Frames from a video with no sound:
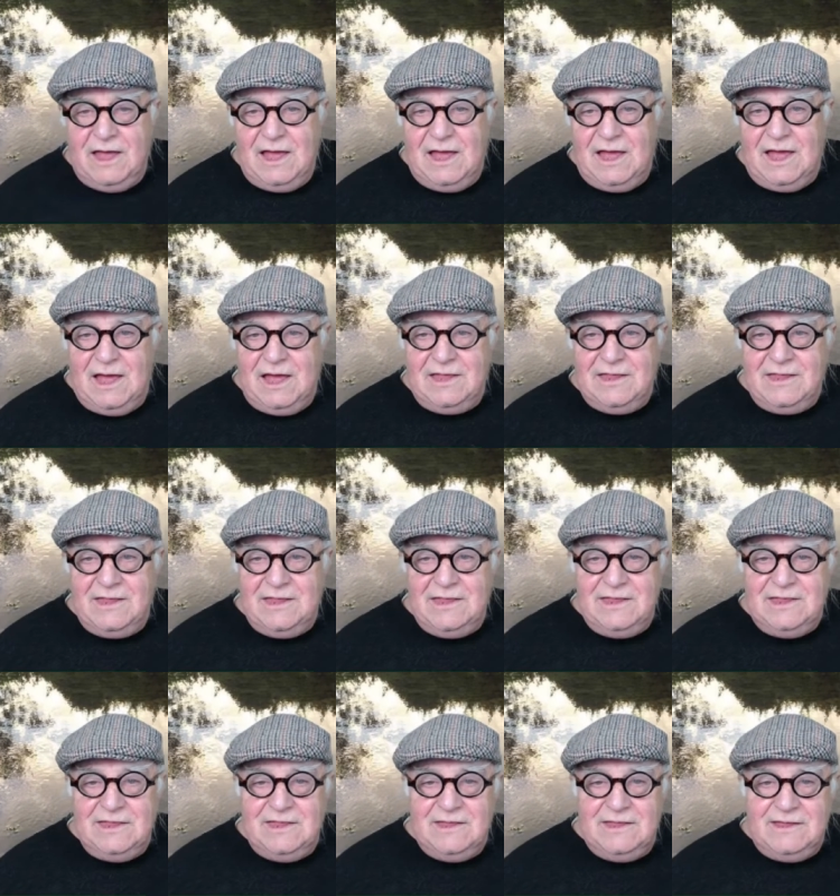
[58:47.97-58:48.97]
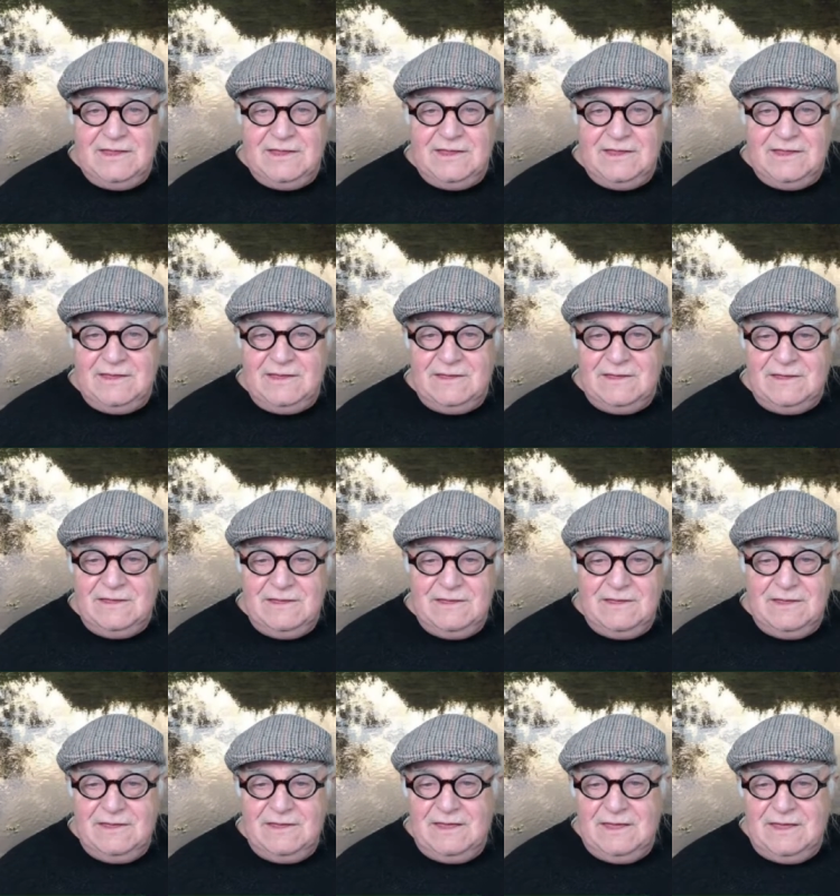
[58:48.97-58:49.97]
and uh,
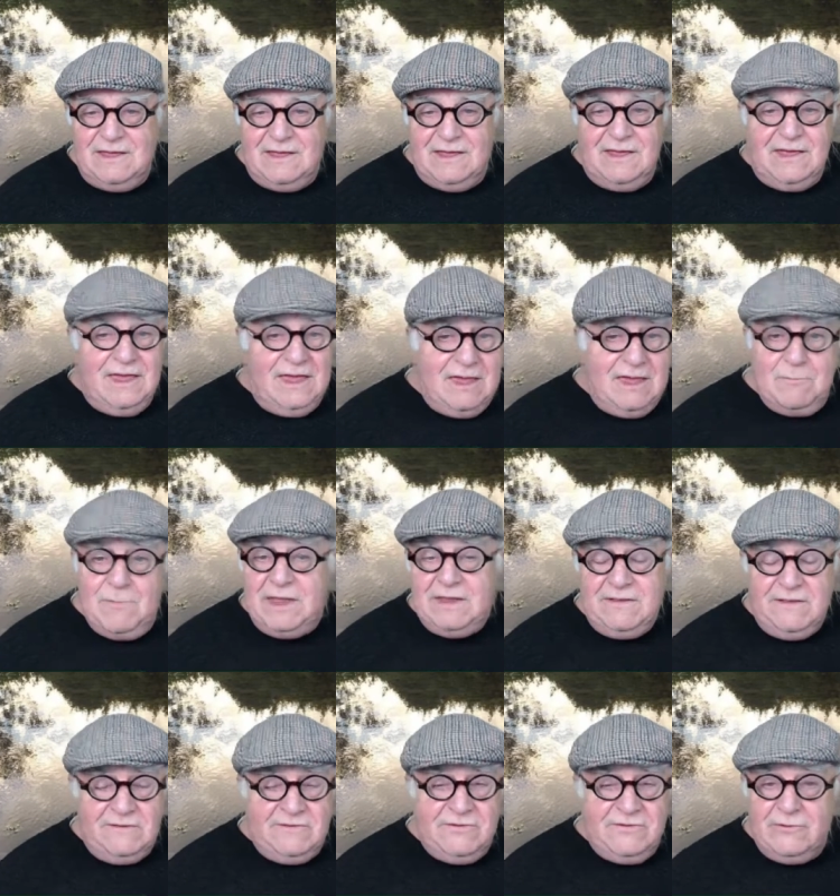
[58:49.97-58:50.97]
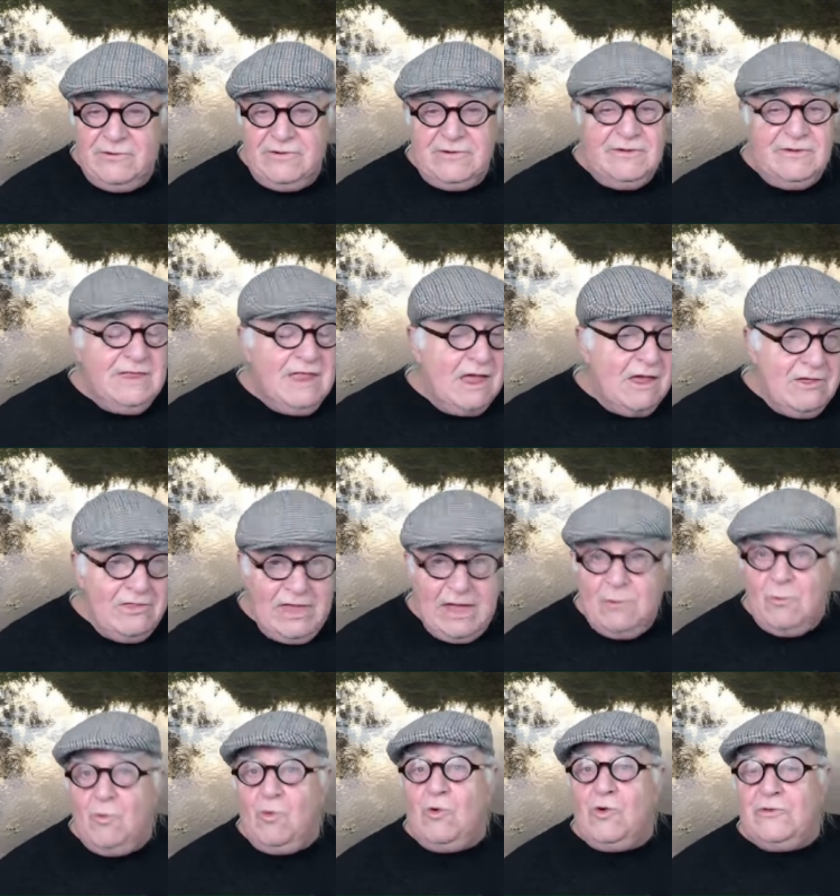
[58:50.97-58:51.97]
he admitted to her, no,
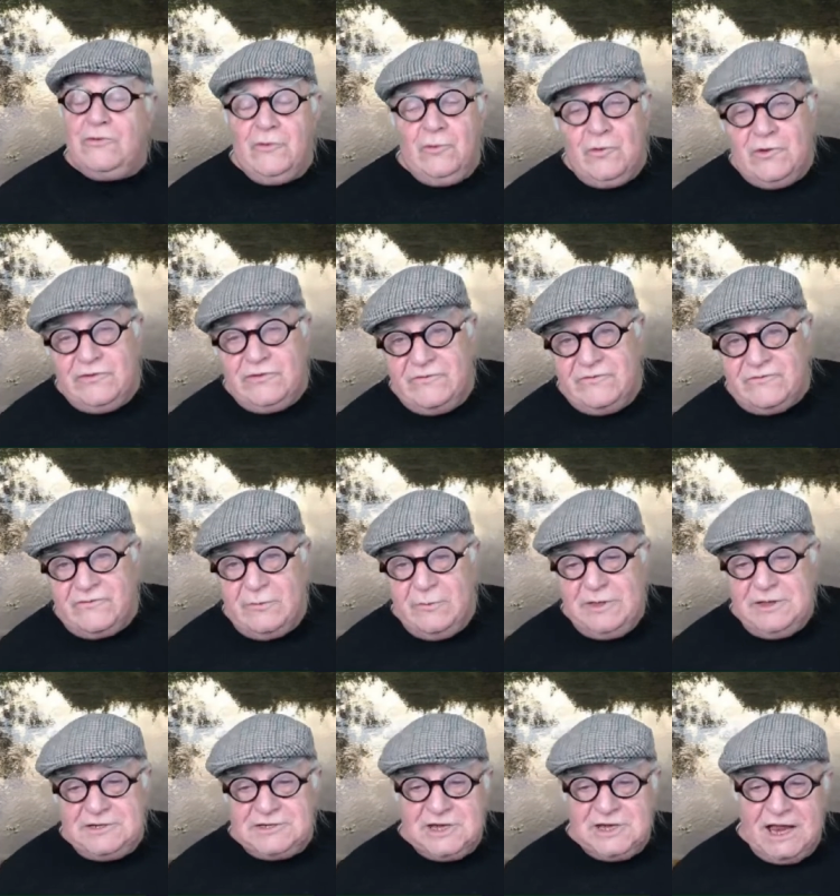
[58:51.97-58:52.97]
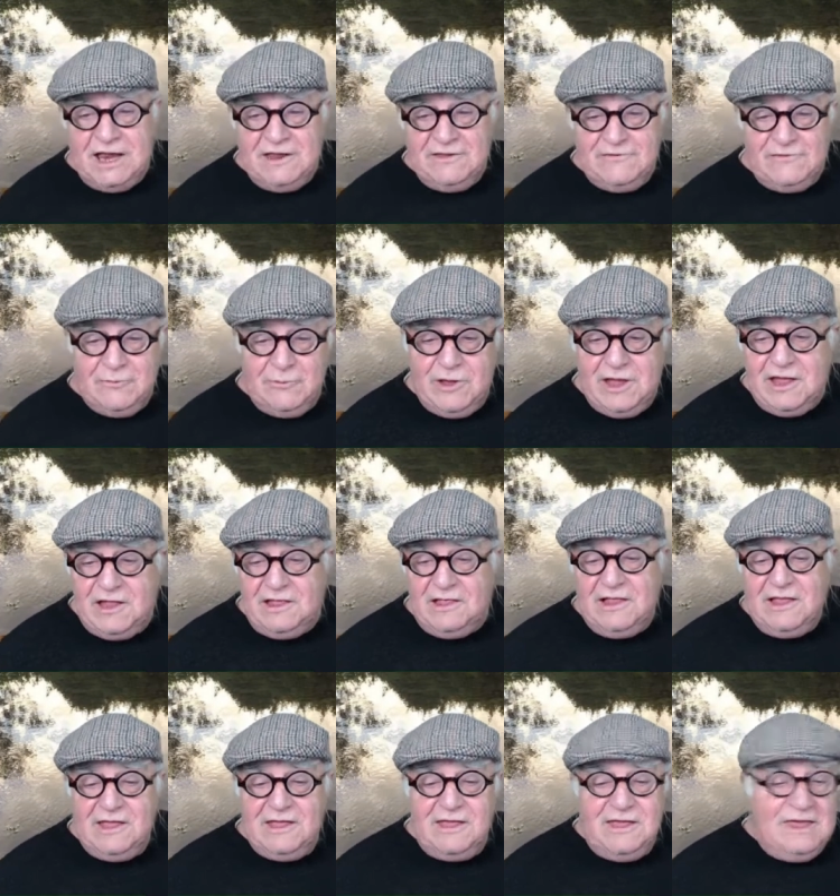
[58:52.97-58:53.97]
that water wasn't from the Chalice
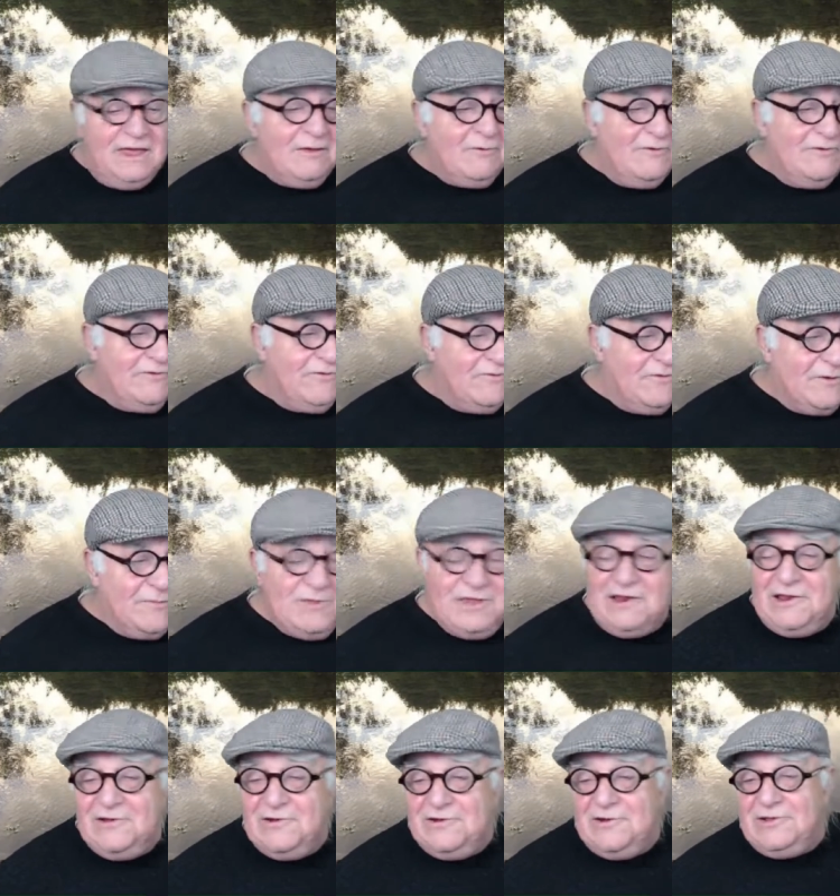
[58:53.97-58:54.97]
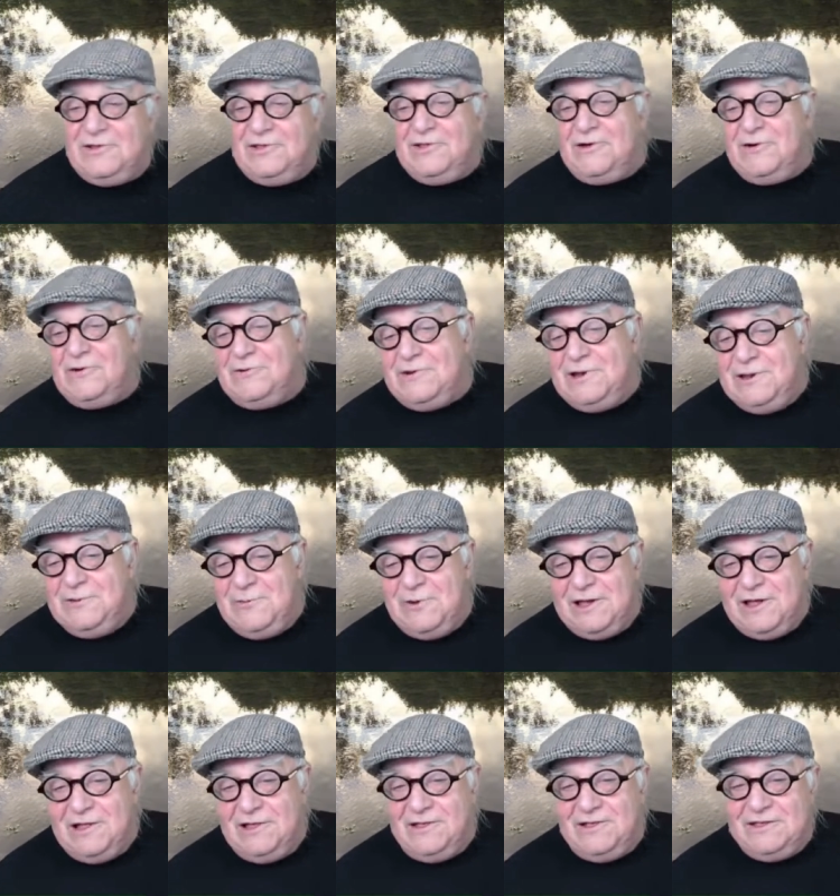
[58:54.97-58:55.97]
Well, it was from the local holy
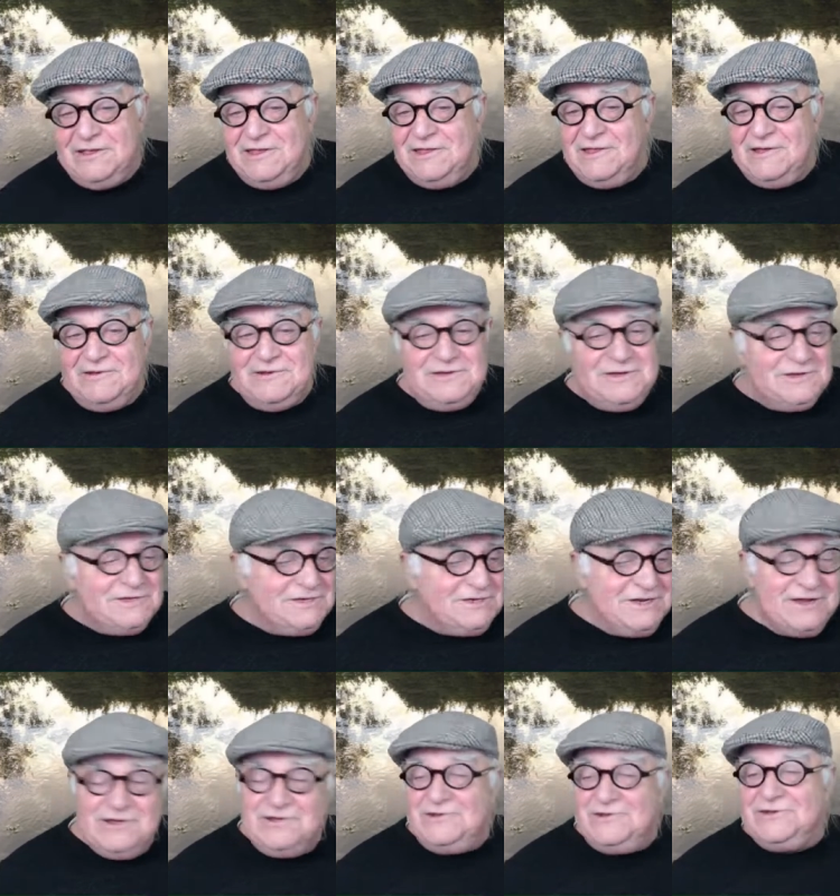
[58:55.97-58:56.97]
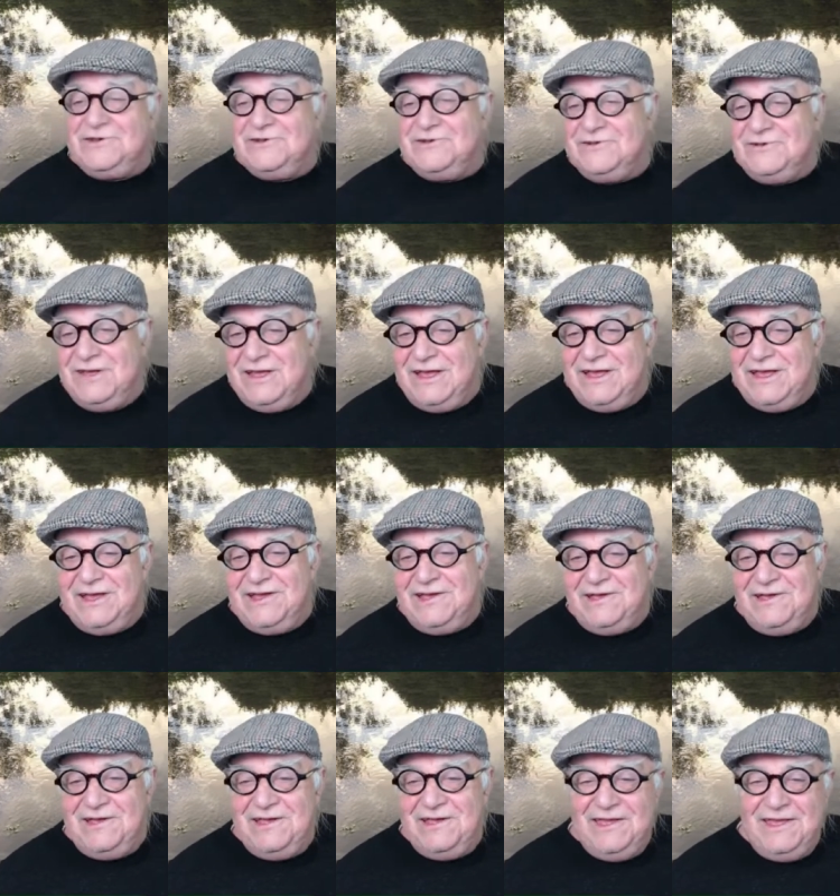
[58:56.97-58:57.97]
well, you know, it just shows you.
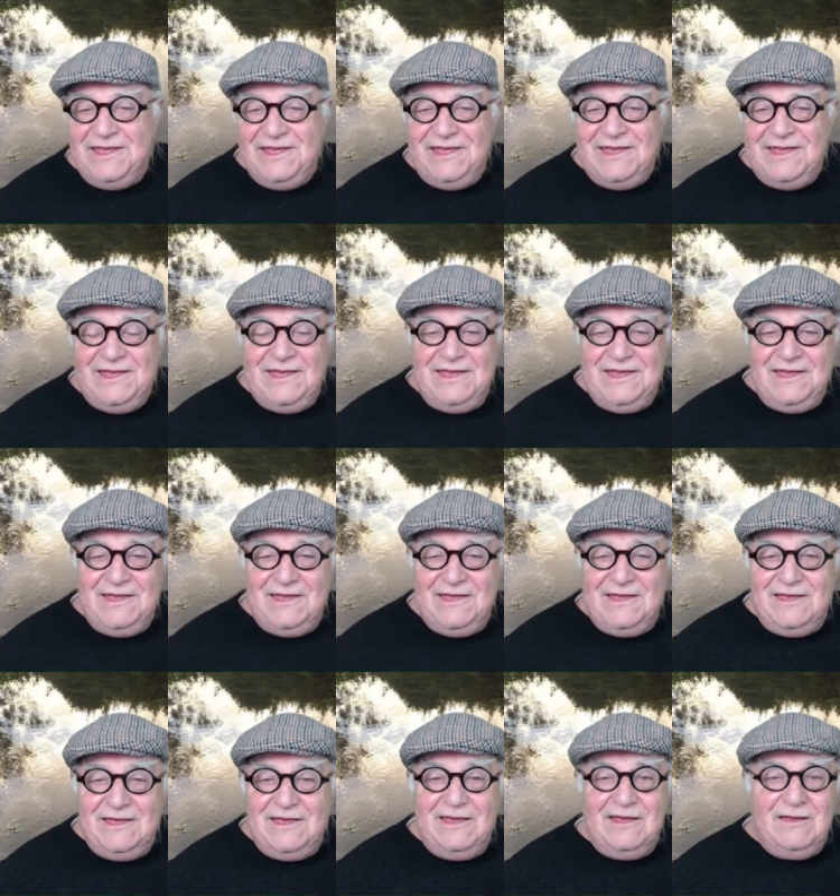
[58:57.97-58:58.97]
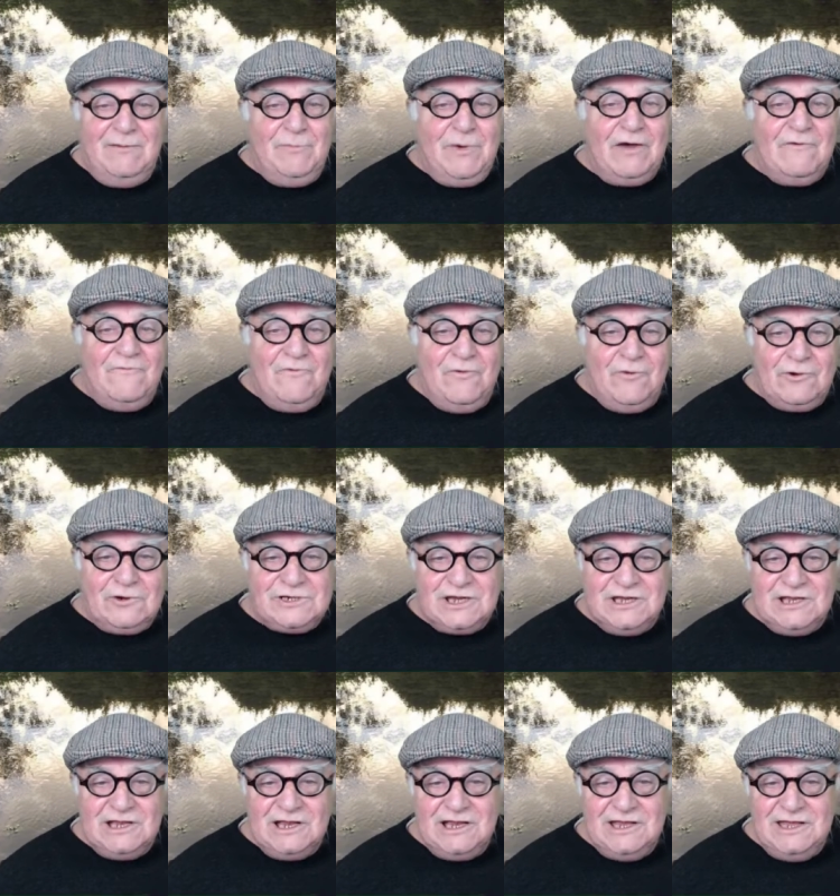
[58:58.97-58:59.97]
Uh, but
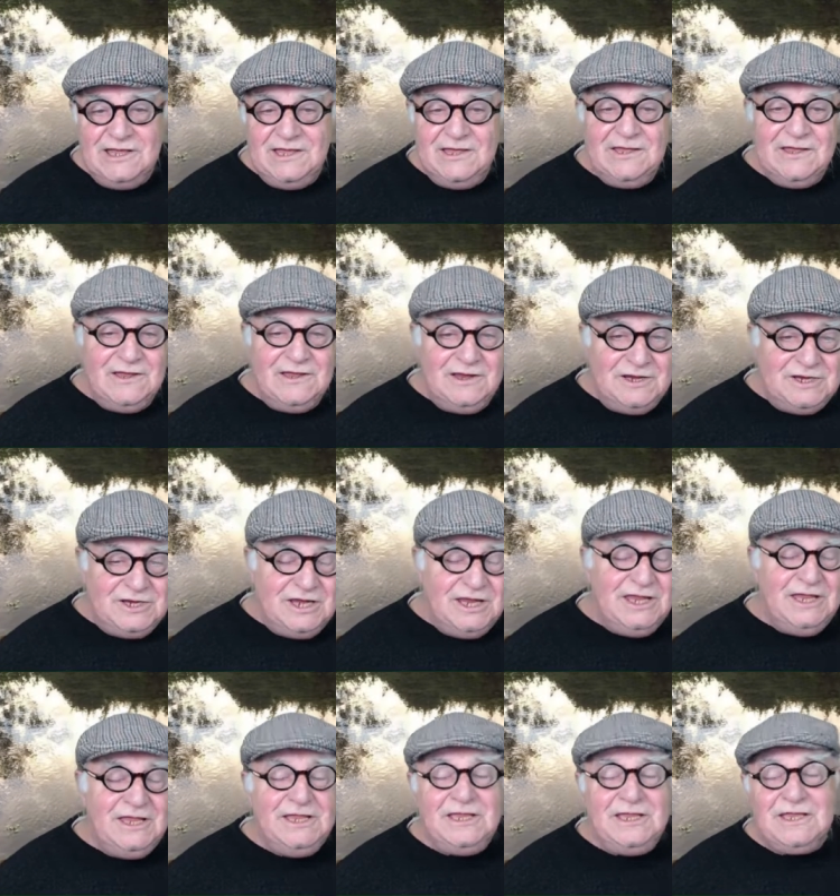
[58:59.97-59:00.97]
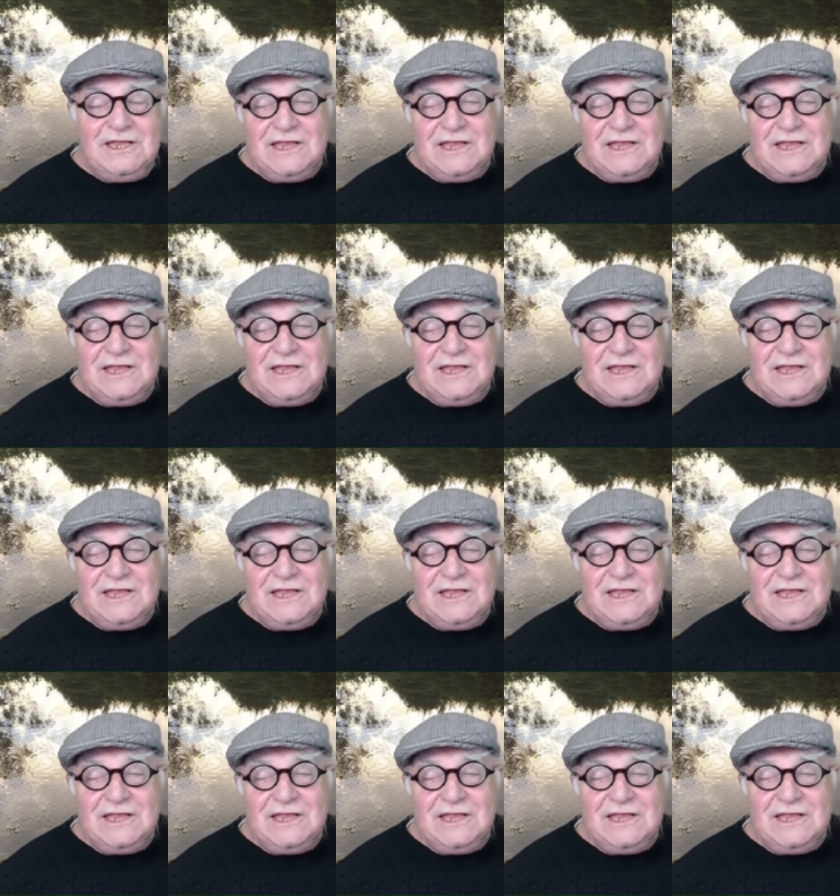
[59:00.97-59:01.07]
unfortunately, she